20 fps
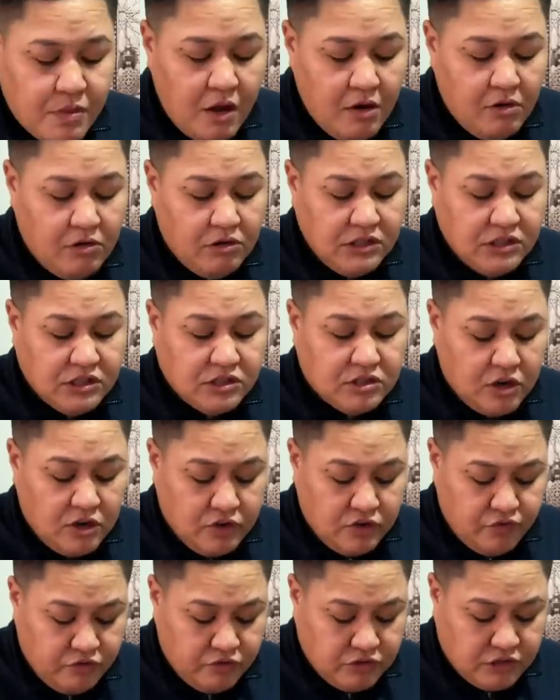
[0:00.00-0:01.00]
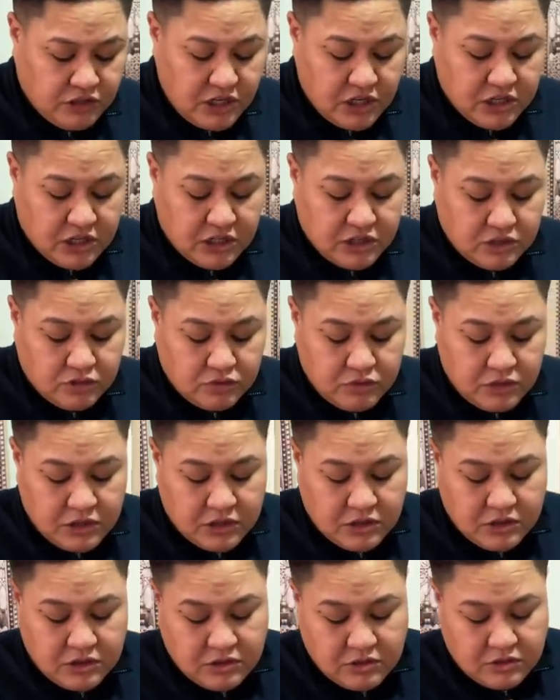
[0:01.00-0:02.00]
Always go for seconds
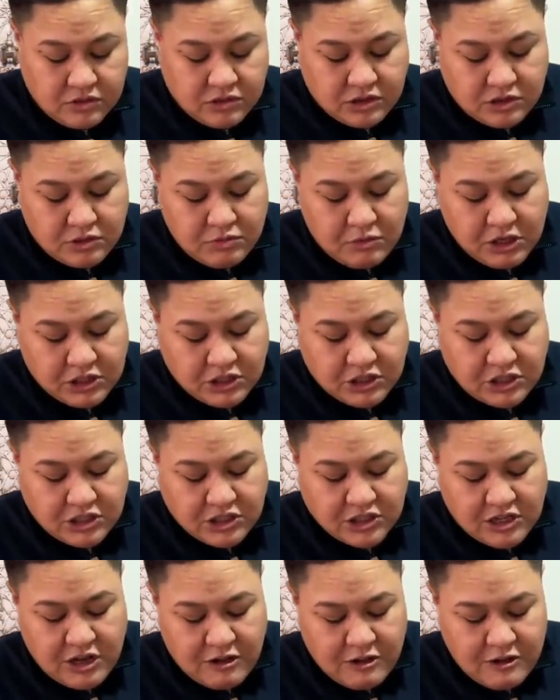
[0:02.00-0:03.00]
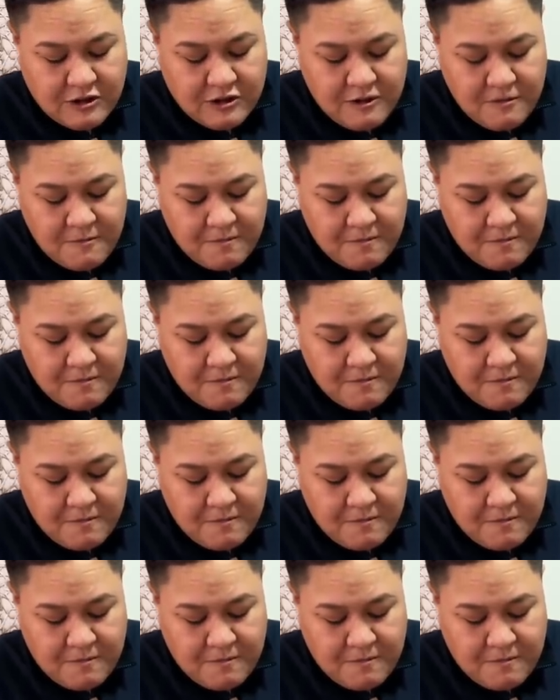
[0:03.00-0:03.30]
when she makes a salad.